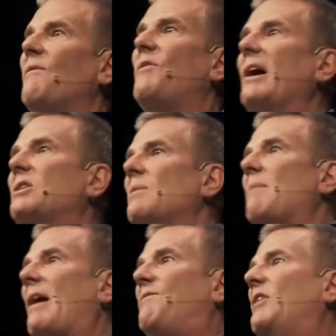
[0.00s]
the face of
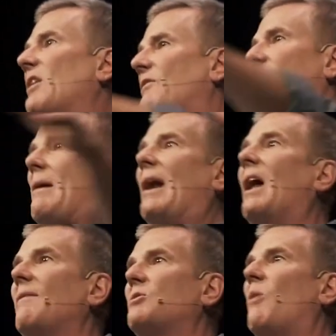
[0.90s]
my fear for my
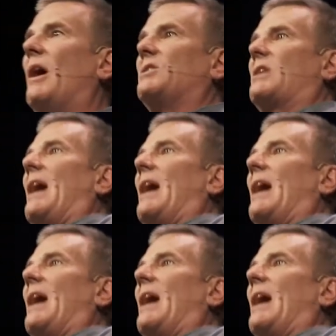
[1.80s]
loved ones.